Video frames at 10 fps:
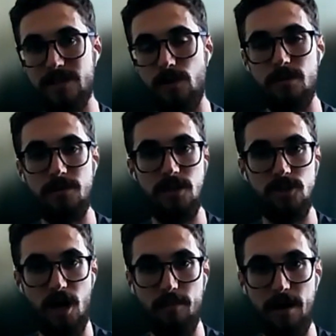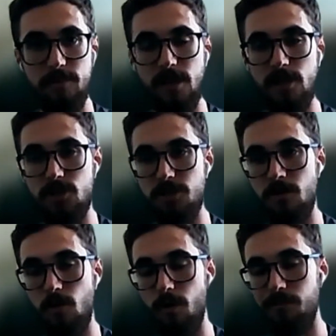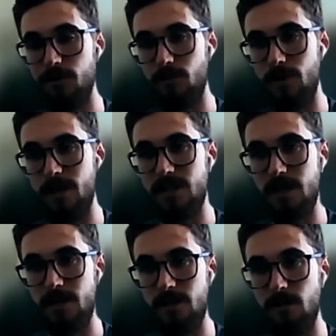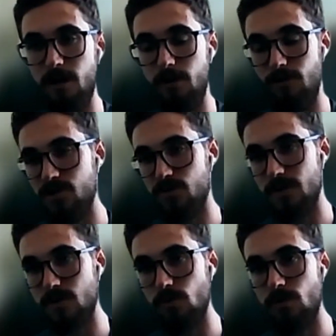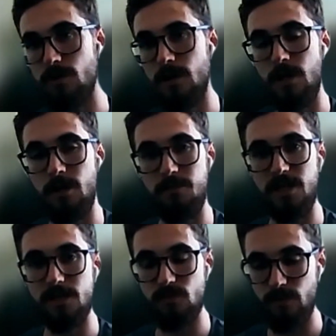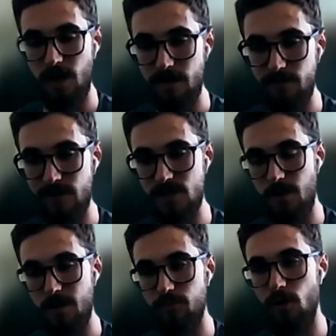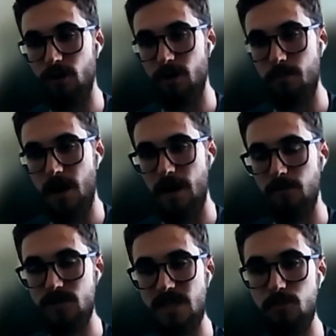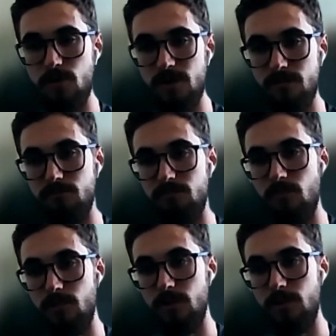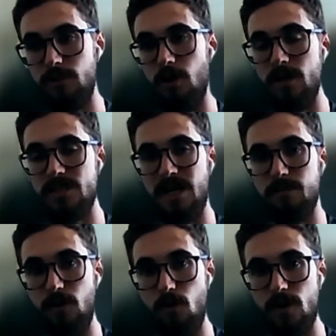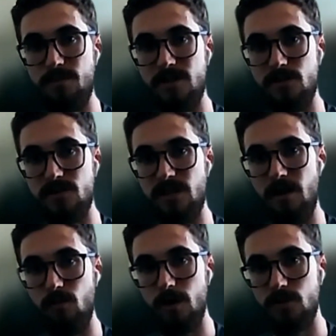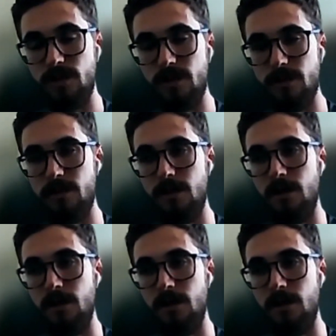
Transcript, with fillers: that's going to be a job application or if you're wanting to get into a graduate school because when I finished my program, I was able to contact my course mentors that I worked with